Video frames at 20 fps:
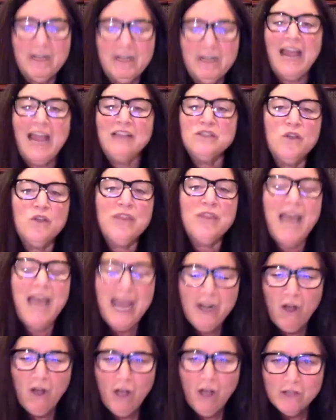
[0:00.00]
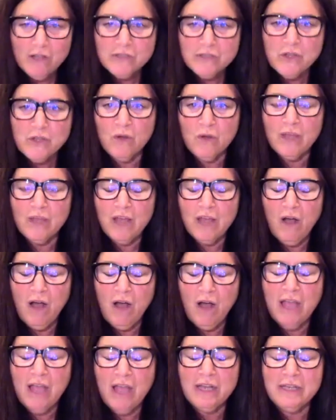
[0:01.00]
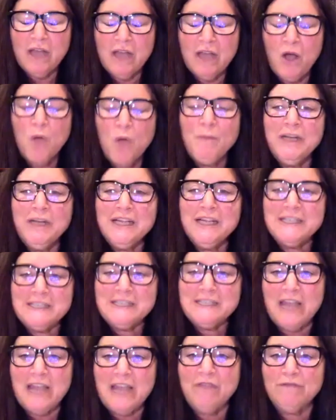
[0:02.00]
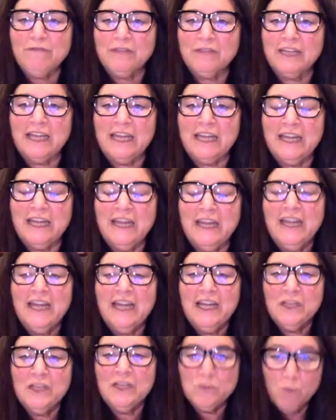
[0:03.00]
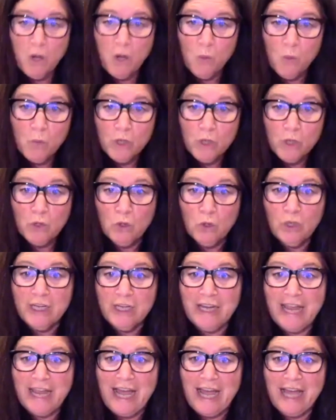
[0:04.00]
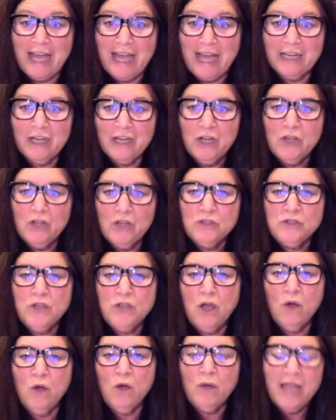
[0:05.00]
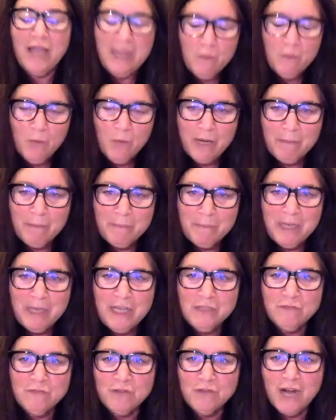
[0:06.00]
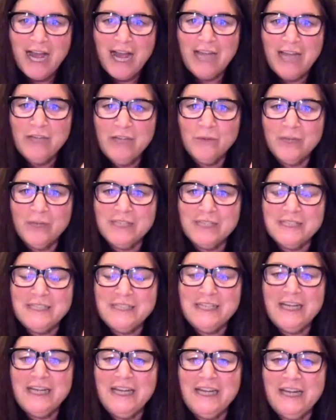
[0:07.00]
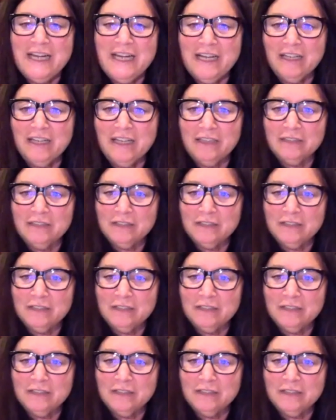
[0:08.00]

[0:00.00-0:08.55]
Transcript: so that also, opening safely is what we're looking at. So what it means for IUSD is,